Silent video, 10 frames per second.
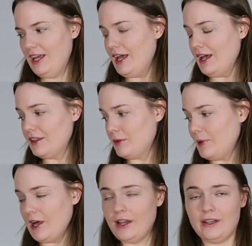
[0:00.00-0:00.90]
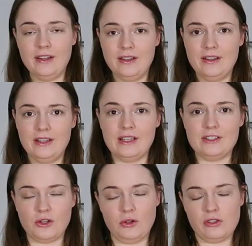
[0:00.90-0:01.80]
And the plan
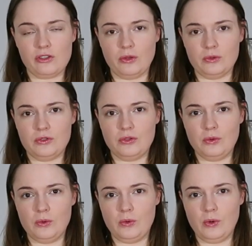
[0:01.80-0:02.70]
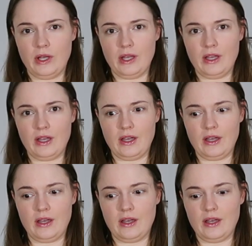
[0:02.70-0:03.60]
is also to
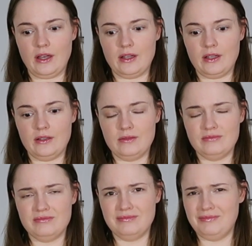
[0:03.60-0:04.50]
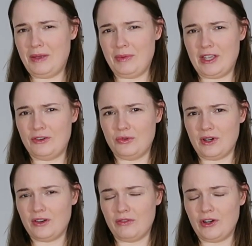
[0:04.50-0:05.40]
uh, maybe get
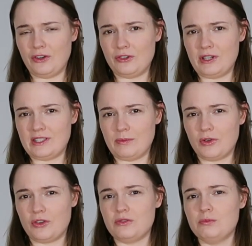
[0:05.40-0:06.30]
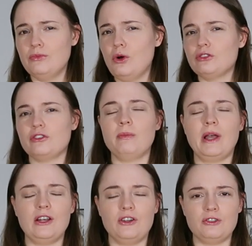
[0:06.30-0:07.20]
rid of a laundry set because most of
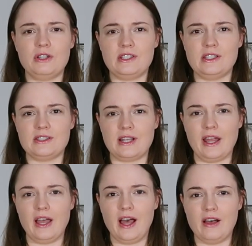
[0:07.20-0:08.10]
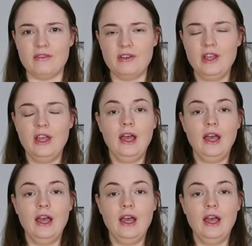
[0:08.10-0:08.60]
my laundry sets that I have